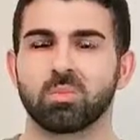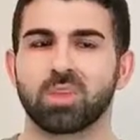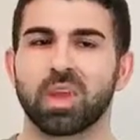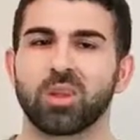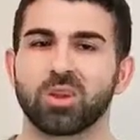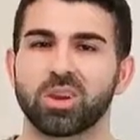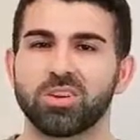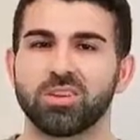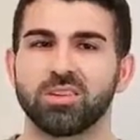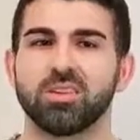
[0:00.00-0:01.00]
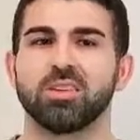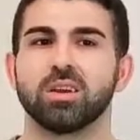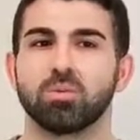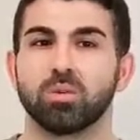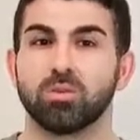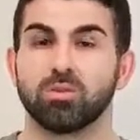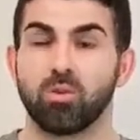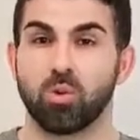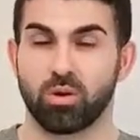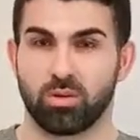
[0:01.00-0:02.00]
Collocation number
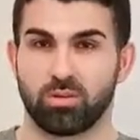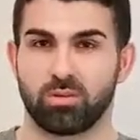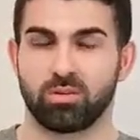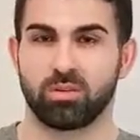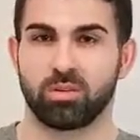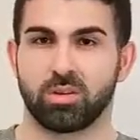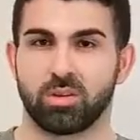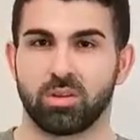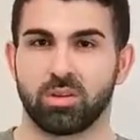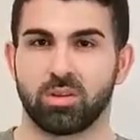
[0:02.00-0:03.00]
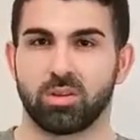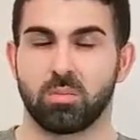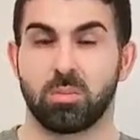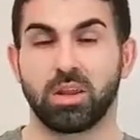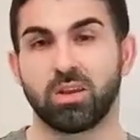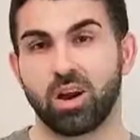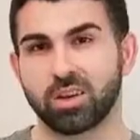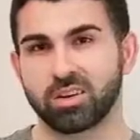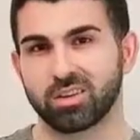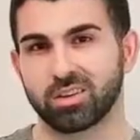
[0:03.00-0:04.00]
4. My
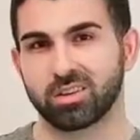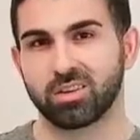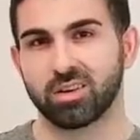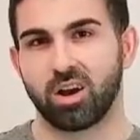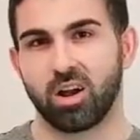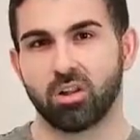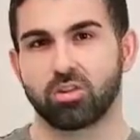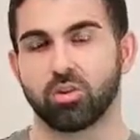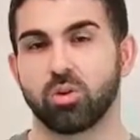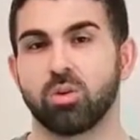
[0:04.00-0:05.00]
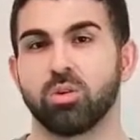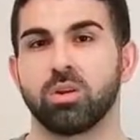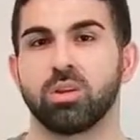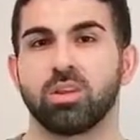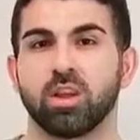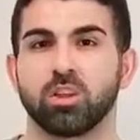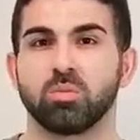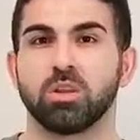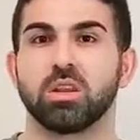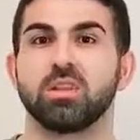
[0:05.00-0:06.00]
doctor also tells
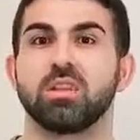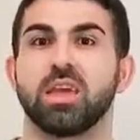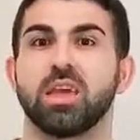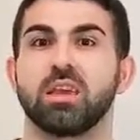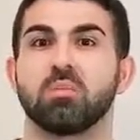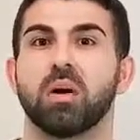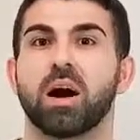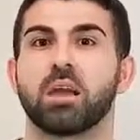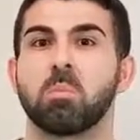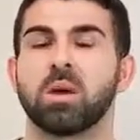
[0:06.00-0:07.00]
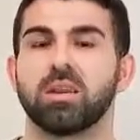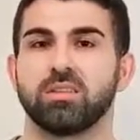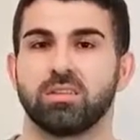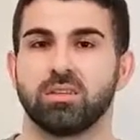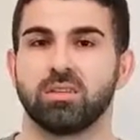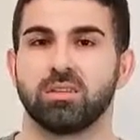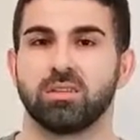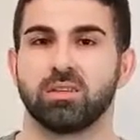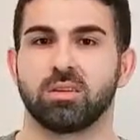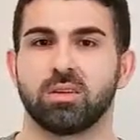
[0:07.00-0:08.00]
me to take my medicine
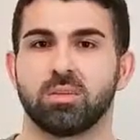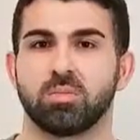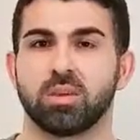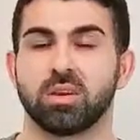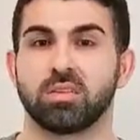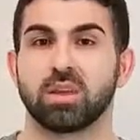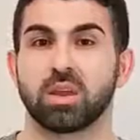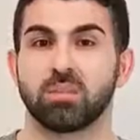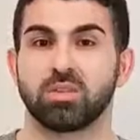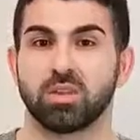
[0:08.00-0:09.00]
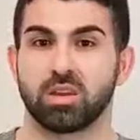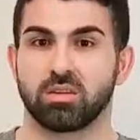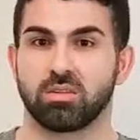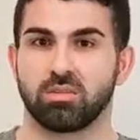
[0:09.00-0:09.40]
because I am sick.